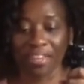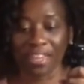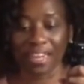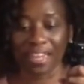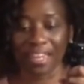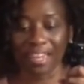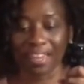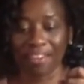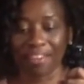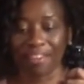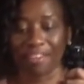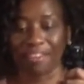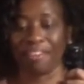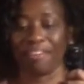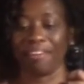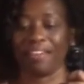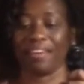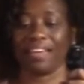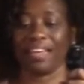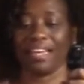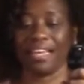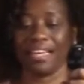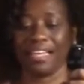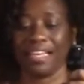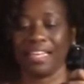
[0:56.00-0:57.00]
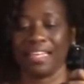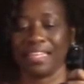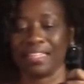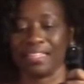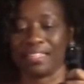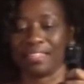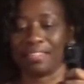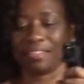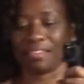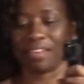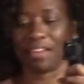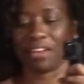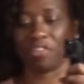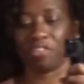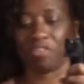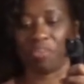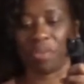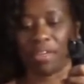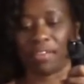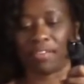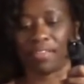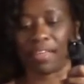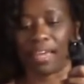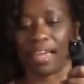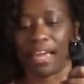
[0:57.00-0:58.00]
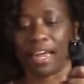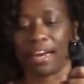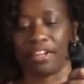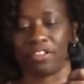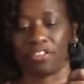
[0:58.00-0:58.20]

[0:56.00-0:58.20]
here is a dress I got at